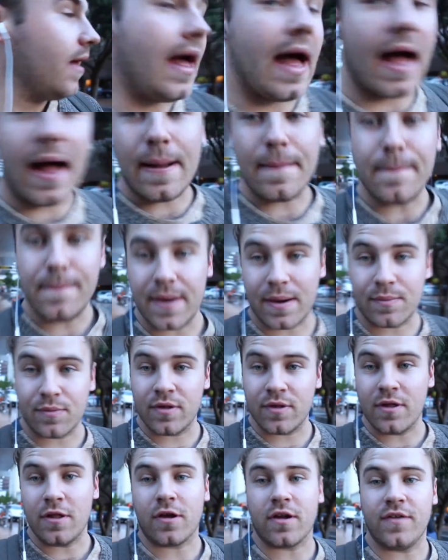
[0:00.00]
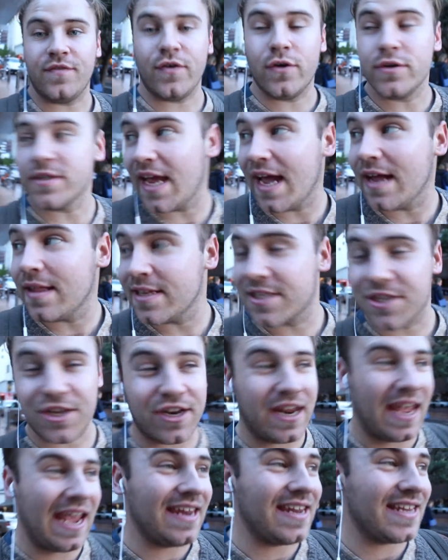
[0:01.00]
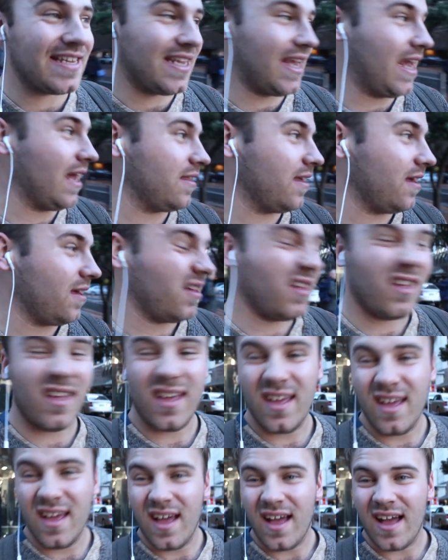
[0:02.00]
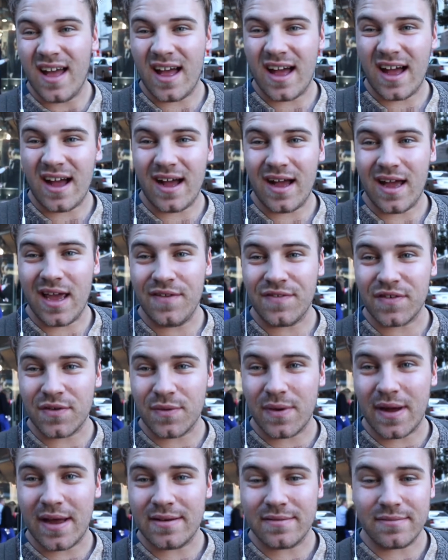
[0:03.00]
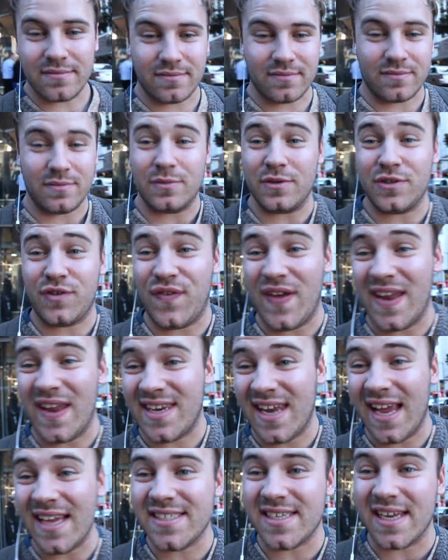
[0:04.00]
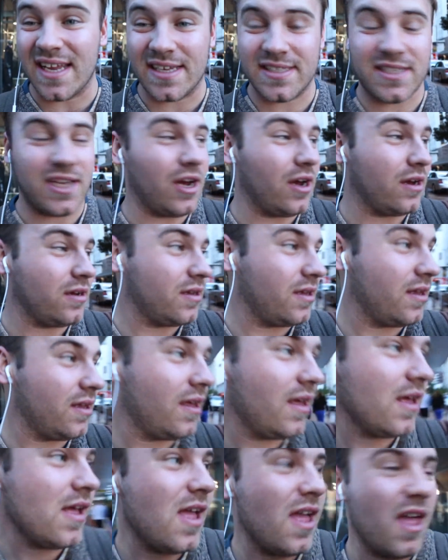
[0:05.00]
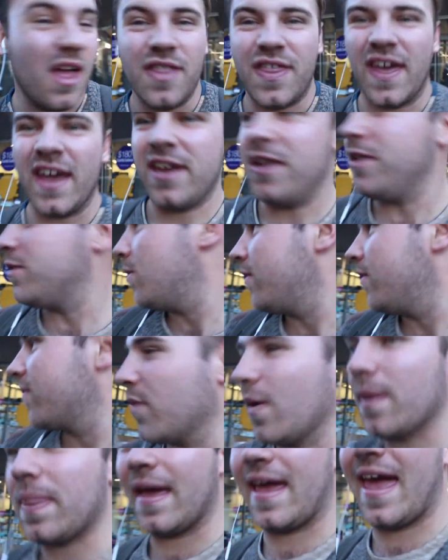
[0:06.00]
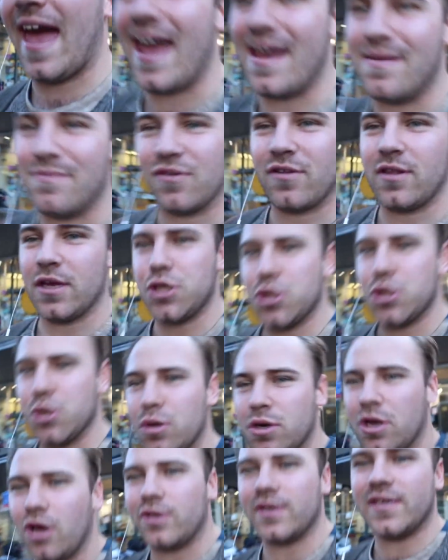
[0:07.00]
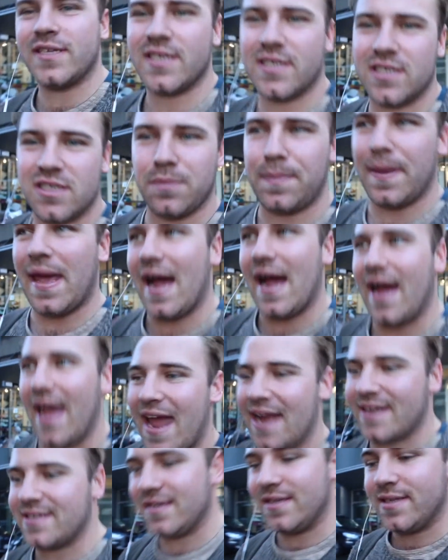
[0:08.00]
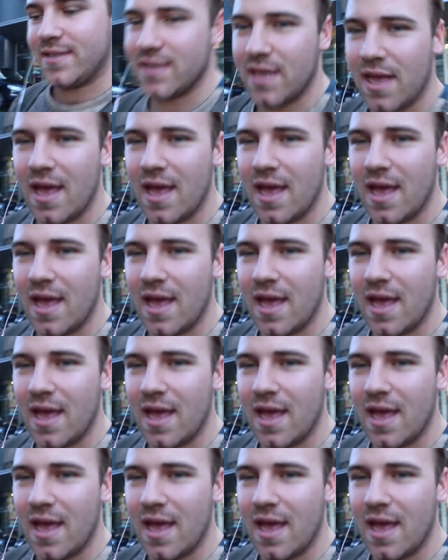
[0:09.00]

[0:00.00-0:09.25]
Um, but I'm really looking forward to how that's going to edit together. Uh, everyone was fantastic, so thank you to everyone that came really short notice to be our actors.